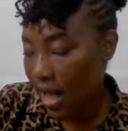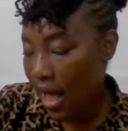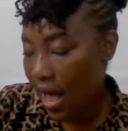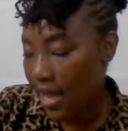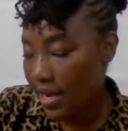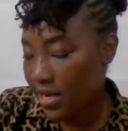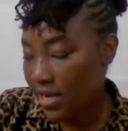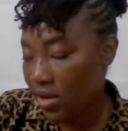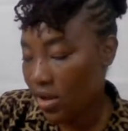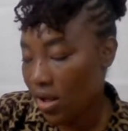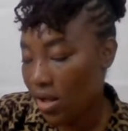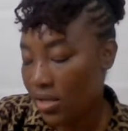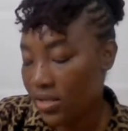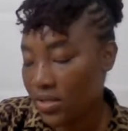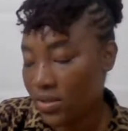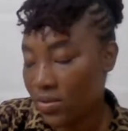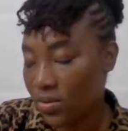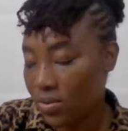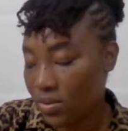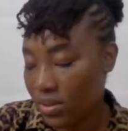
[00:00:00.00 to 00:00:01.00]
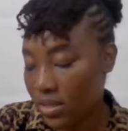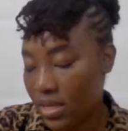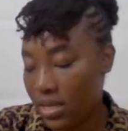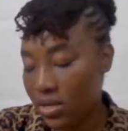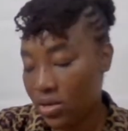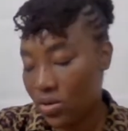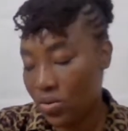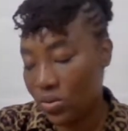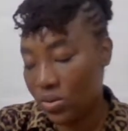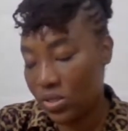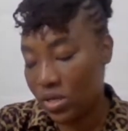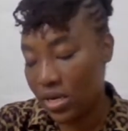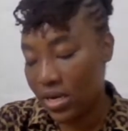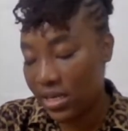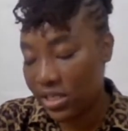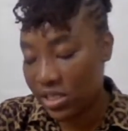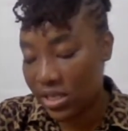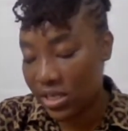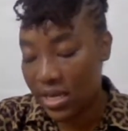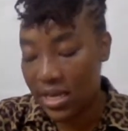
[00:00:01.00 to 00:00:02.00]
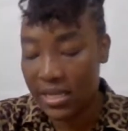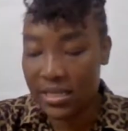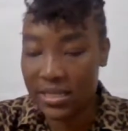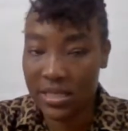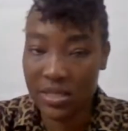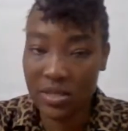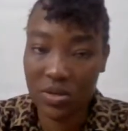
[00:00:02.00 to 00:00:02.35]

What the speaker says: and it also includes your nationality.